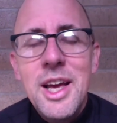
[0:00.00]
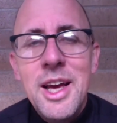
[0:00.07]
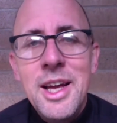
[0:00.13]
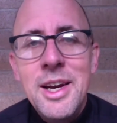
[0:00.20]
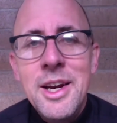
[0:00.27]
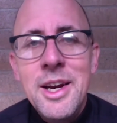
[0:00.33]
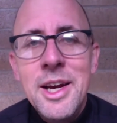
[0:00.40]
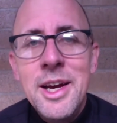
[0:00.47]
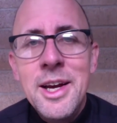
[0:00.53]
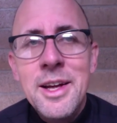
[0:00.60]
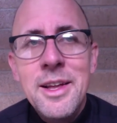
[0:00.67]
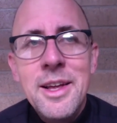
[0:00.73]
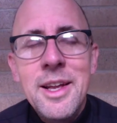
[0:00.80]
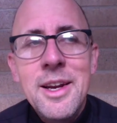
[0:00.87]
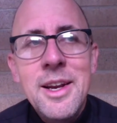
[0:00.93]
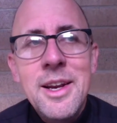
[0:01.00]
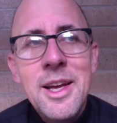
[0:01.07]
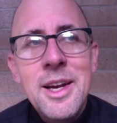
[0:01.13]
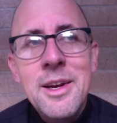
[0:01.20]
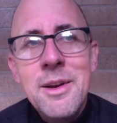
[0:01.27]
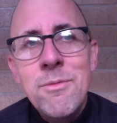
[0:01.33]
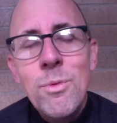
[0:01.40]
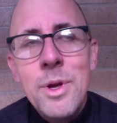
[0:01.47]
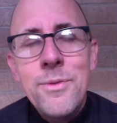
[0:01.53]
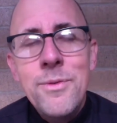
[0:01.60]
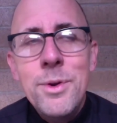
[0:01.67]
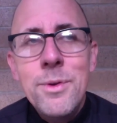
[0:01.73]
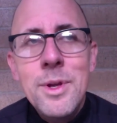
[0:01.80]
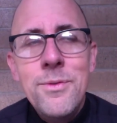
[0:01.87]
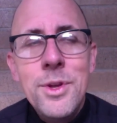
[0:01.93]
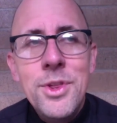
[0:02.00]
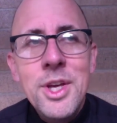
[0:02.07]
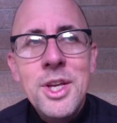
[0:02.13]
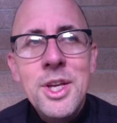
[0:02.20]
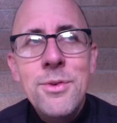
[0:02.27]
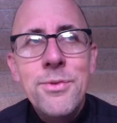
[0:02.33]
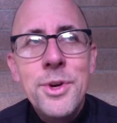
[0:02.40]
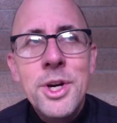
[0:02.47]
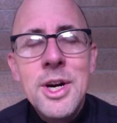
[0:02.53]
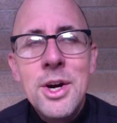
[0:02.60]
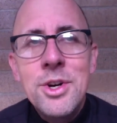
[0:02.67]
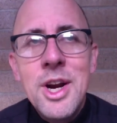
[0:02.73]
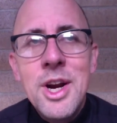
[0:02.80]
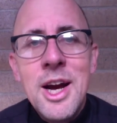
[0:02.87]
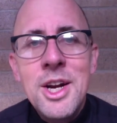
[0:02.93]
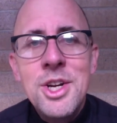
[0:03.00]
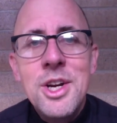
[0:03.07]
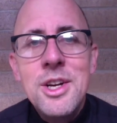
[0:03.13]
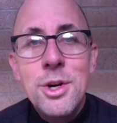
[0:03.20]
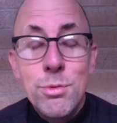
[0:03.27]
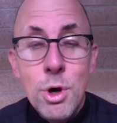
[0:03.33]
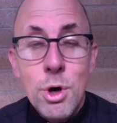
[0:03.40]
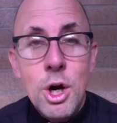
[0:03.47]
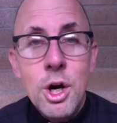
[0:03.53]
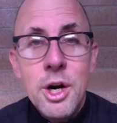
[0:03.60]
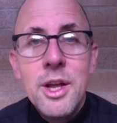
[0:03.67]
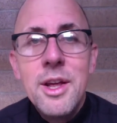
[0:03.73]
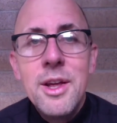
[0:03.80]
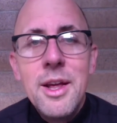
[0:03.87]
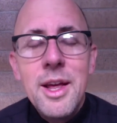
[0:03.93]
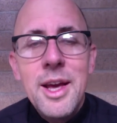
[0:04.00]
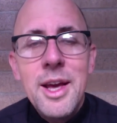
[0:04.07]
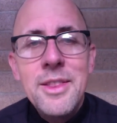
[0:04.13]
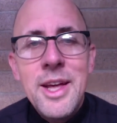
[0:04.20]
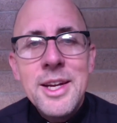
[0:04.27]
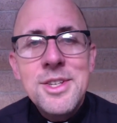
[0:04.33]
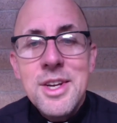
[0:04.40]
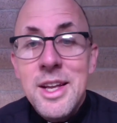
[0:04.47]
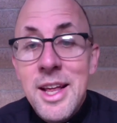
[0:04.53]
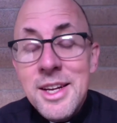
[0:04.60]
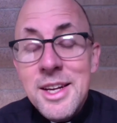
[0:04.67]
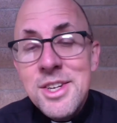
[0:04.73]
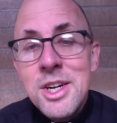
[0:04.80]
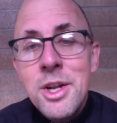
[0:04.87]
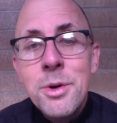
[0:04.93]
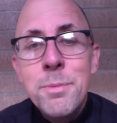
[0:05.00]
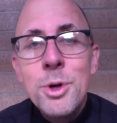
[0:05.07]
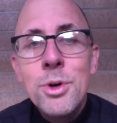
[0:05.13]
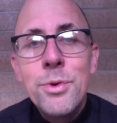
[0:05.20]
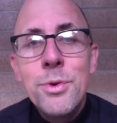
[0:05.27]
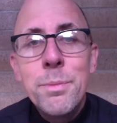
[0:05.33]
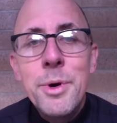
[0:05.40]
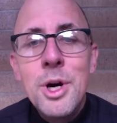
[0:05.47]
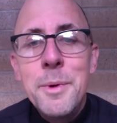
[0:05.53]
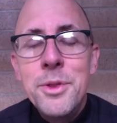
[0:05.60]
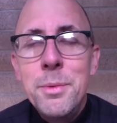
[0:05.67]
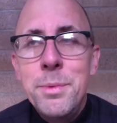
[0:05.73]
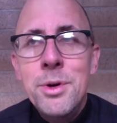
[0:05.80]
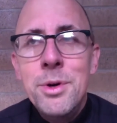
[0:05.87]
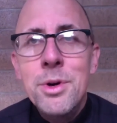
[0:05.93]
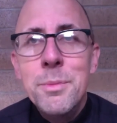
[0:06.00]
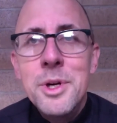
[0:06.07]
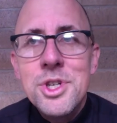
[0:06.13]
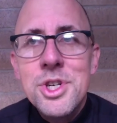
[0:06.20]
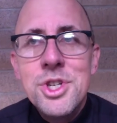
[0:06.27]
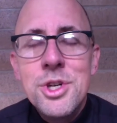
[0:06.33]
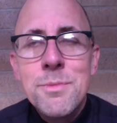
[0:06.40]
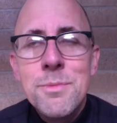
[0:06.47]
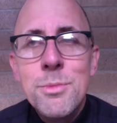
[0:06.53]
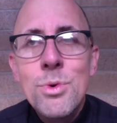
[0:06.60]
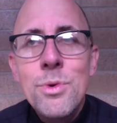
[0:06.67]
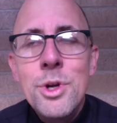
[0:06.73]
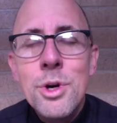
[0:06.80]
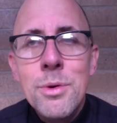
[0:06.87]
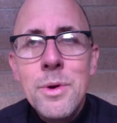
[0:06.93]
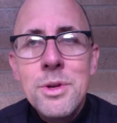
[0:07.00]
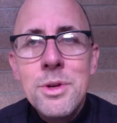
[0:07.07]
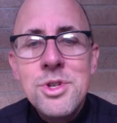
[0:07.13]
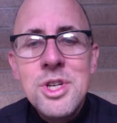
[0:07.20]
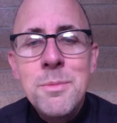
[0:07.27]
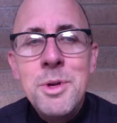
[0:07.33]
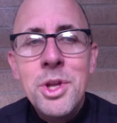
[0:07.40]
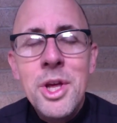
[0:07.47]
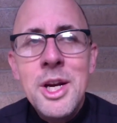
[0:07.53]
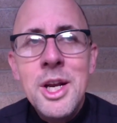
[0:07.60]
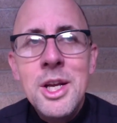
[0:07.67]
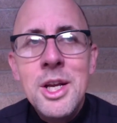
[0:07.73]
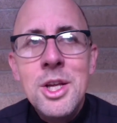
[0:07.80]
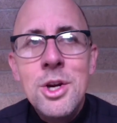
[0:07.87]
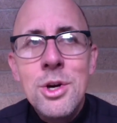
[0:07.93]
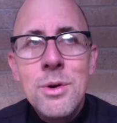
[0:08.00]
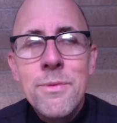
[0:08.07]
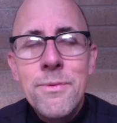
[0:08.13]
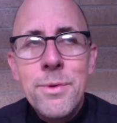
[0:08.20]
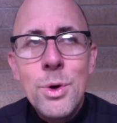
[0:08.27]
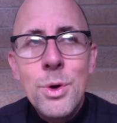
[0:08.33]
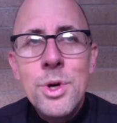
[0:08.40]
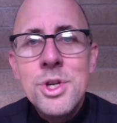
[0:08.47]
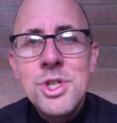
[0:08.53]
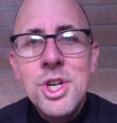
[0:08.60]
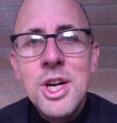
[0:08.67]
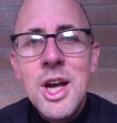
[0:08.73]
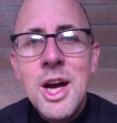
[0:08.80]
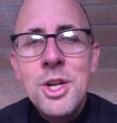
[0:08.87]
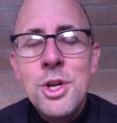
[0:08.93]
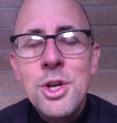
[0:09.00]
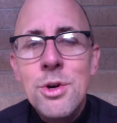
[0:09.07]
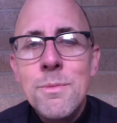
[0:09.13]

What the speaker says: And if you think you figured out God, you're wrong. And that's another beautiful part about the pilgrimage is you're simulating, you're focusing on your